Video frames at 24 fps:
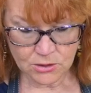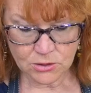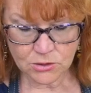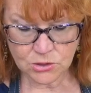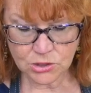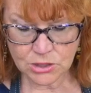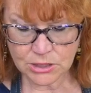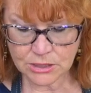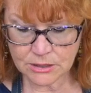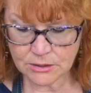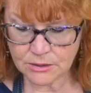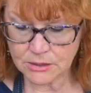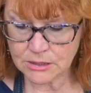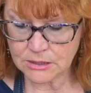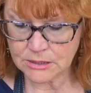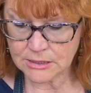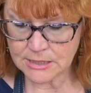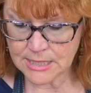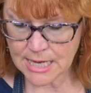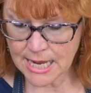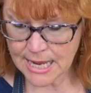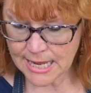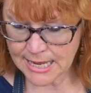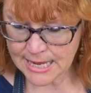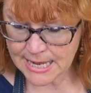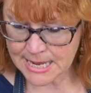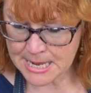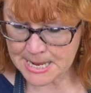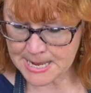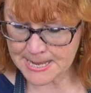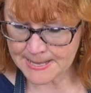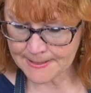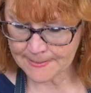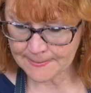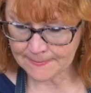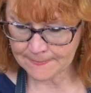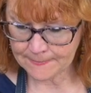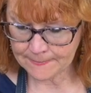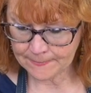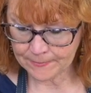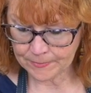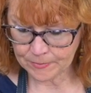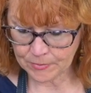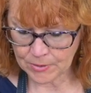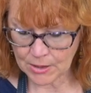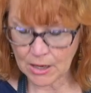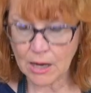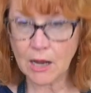Today,
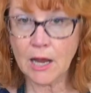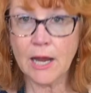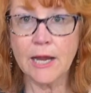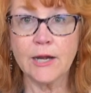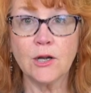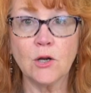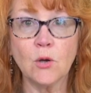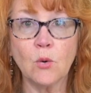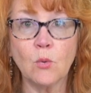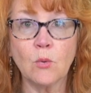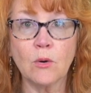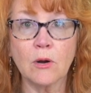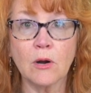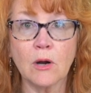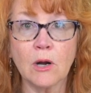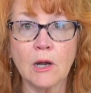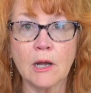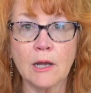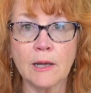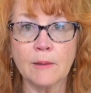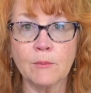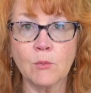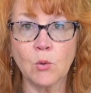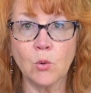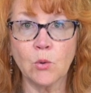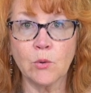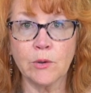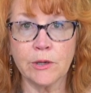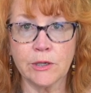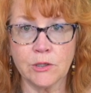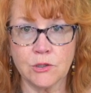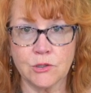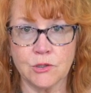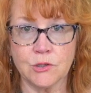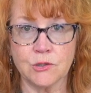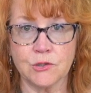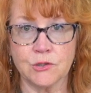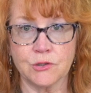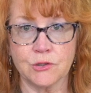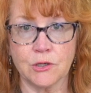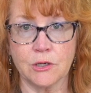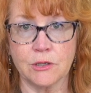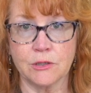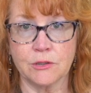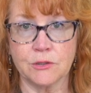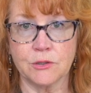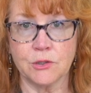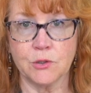I know where I'm going to
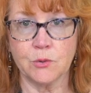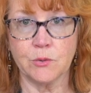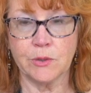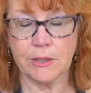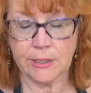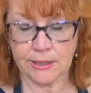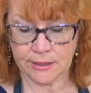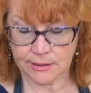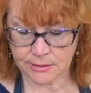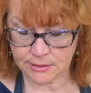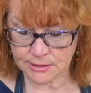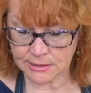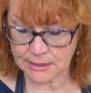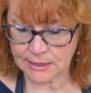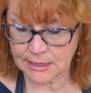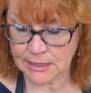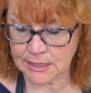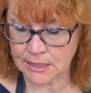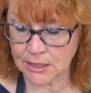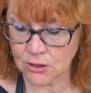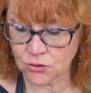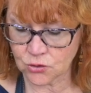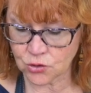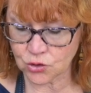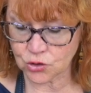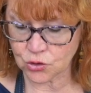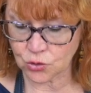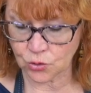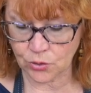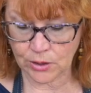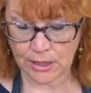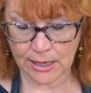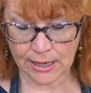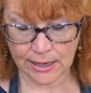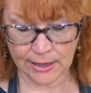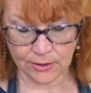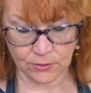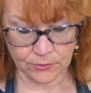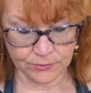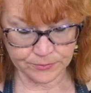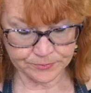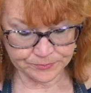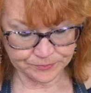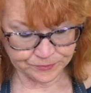start doing it, and I'll show you how.